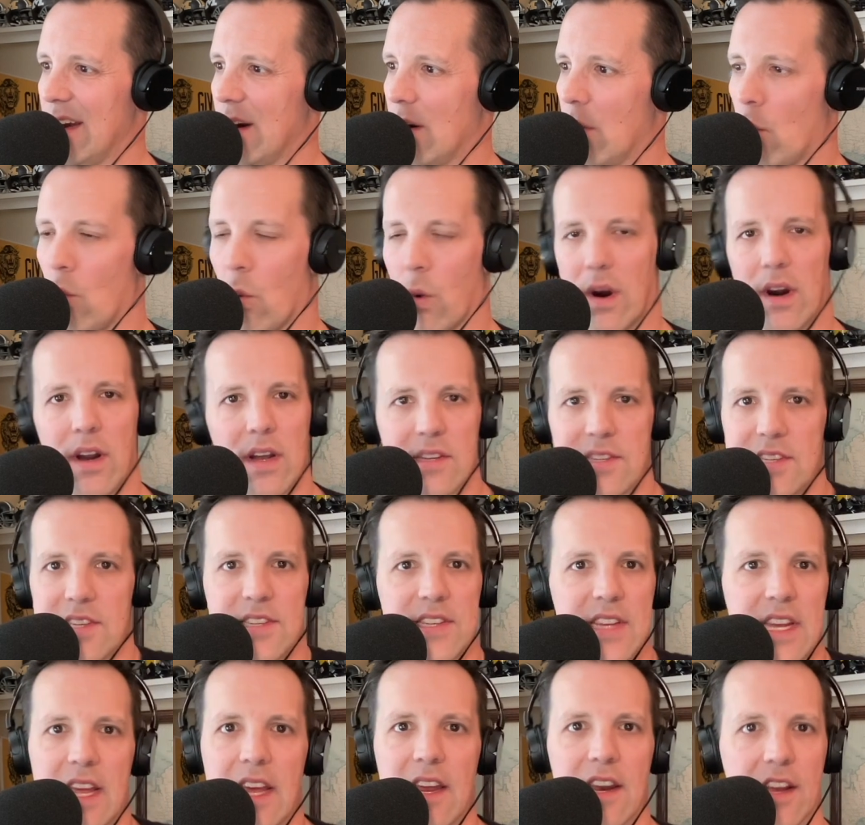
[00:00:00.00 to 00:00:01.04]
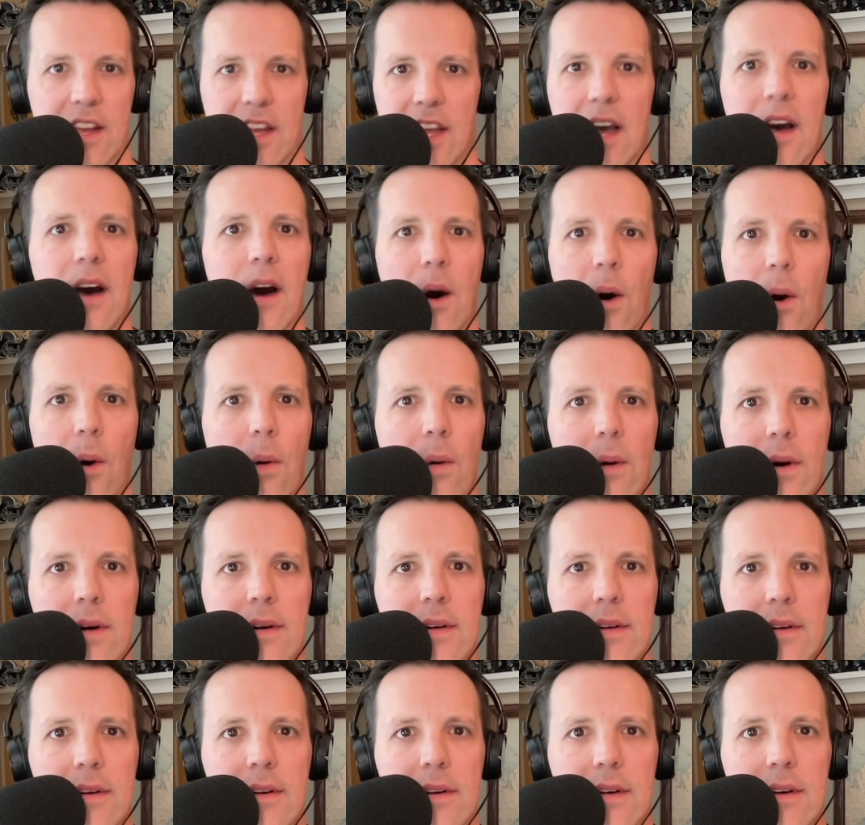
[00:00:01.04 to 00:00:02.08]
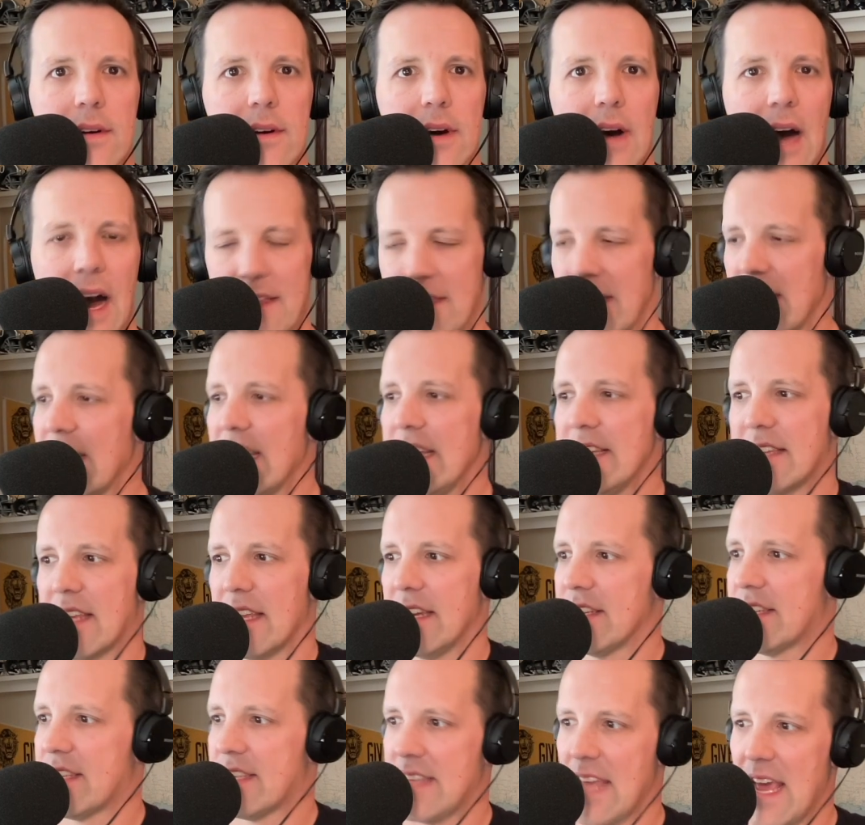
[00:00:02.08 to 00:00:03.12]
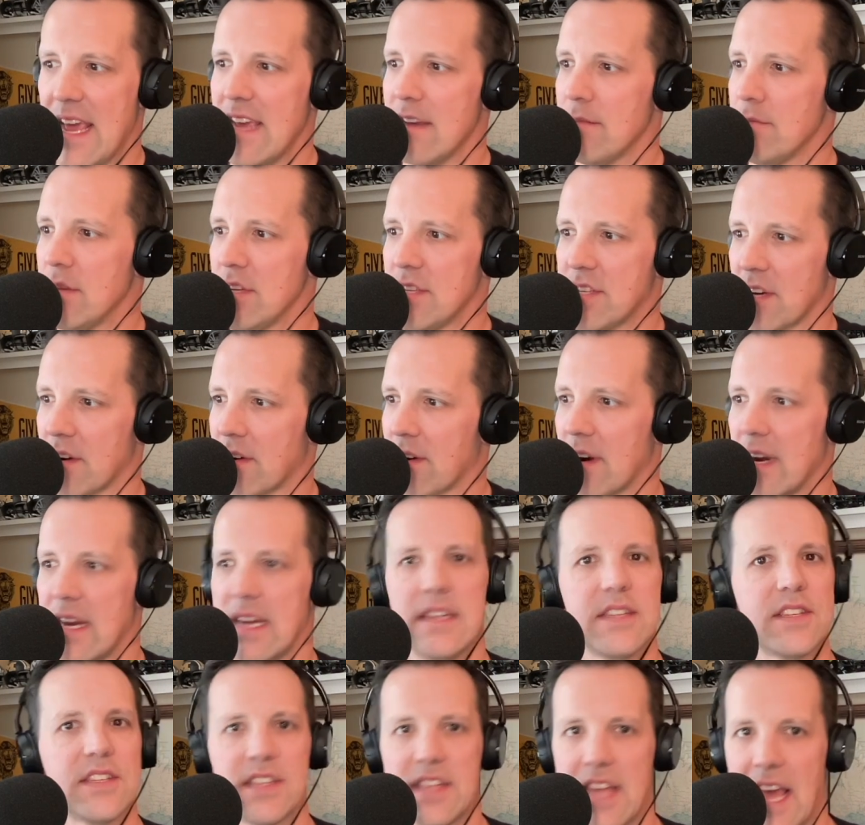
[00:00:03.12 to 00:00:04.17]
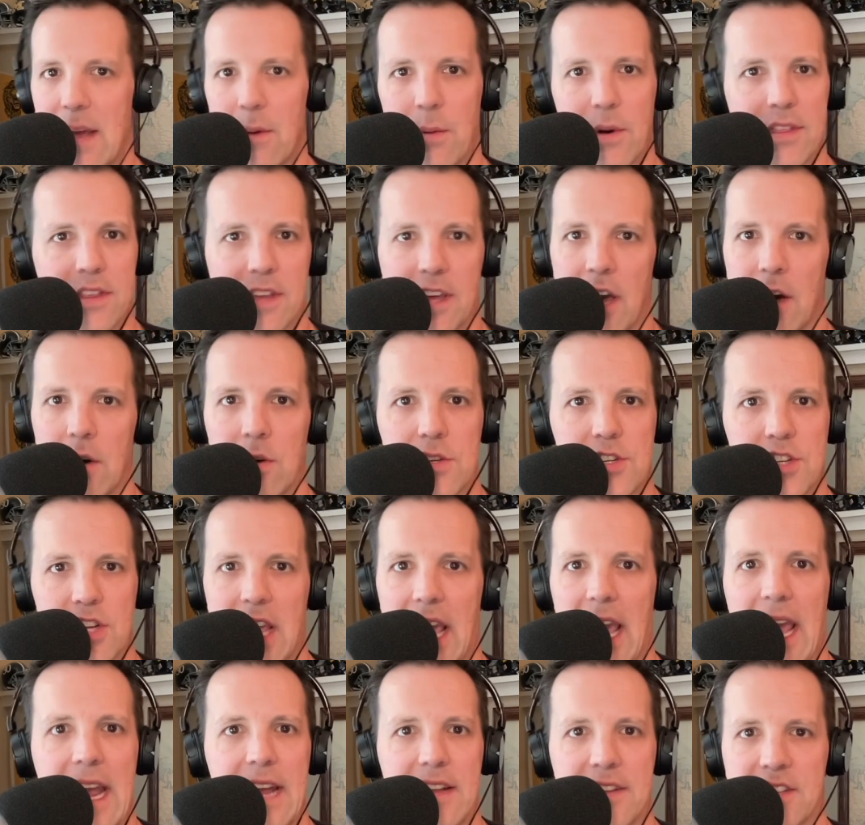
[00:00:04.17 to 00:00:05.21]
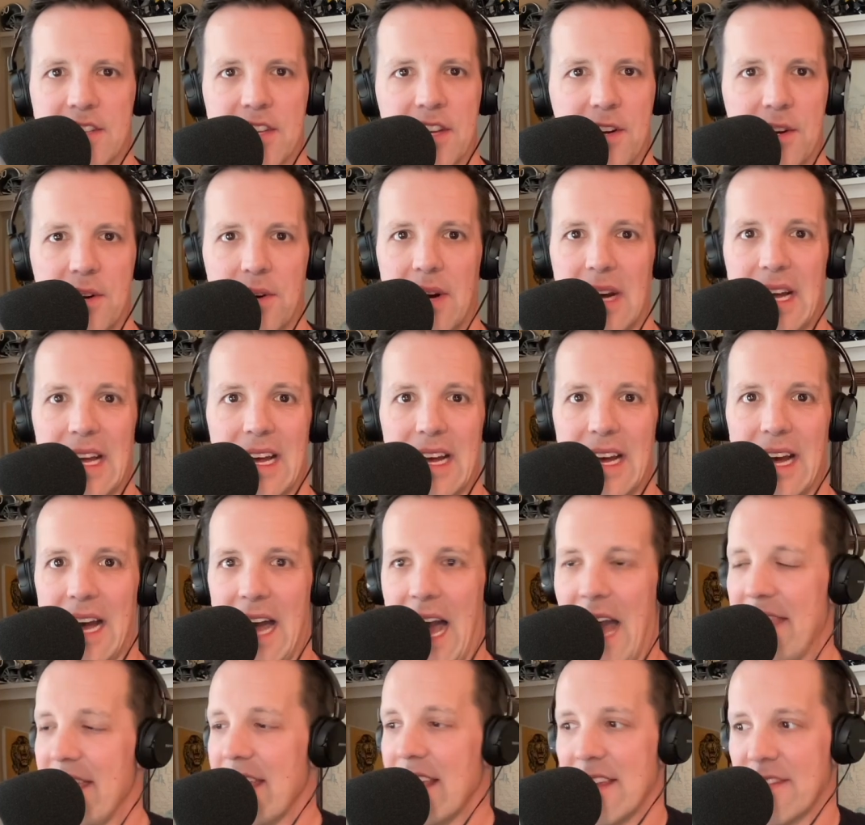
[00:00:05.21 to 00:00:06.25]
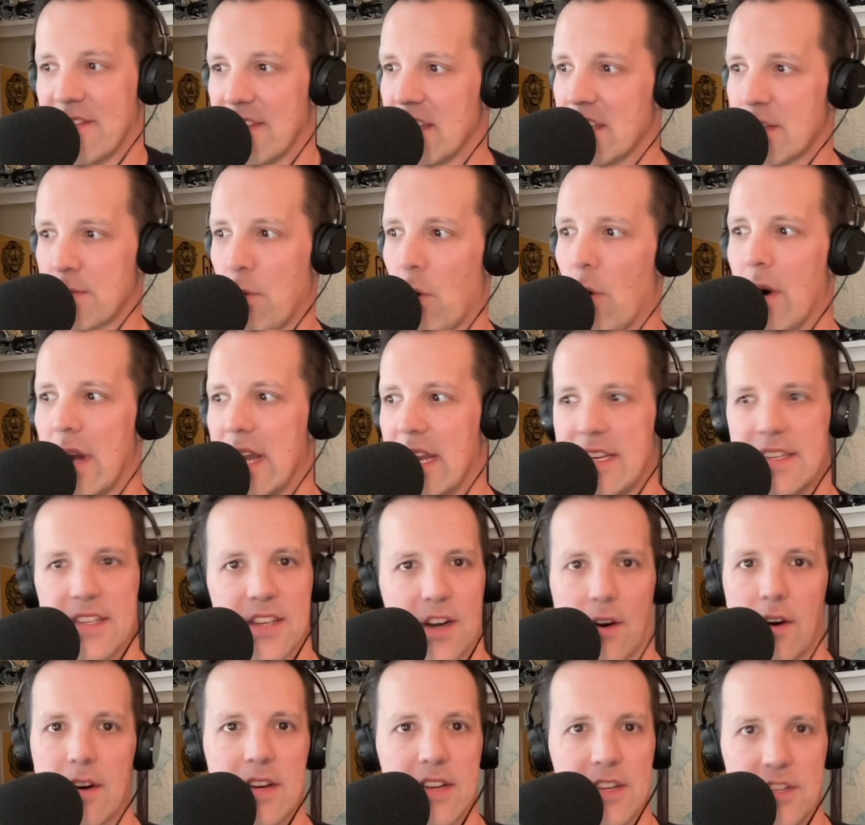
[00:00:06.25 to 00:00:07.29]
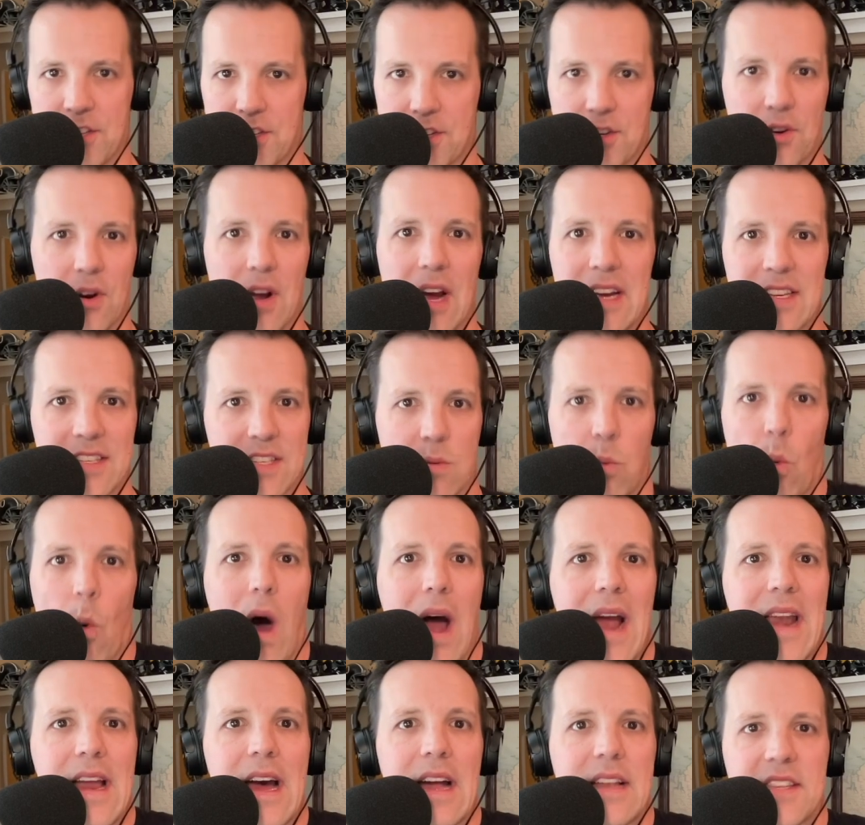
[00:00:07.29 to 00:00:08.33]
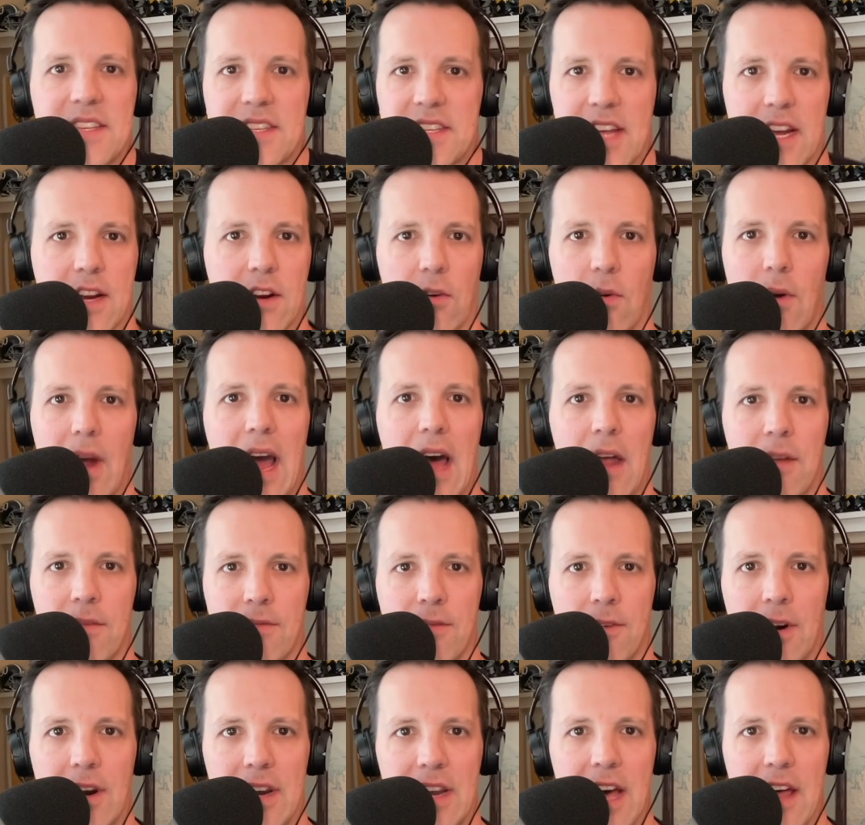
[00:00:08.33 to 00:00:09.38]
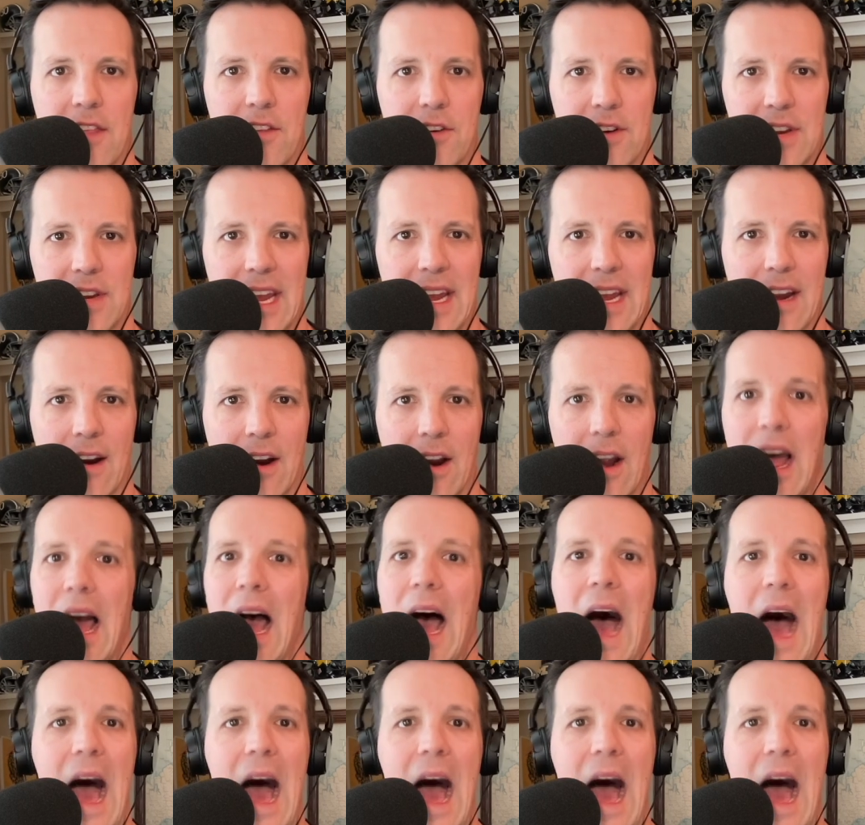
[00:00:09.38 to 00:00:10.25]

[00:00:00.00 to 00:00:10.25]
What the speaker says: where else is he going to go? I think he's going to stay at Missouri, stay with Coach Gates, who I think at this point he's earned his trust. Why not stick around for another year?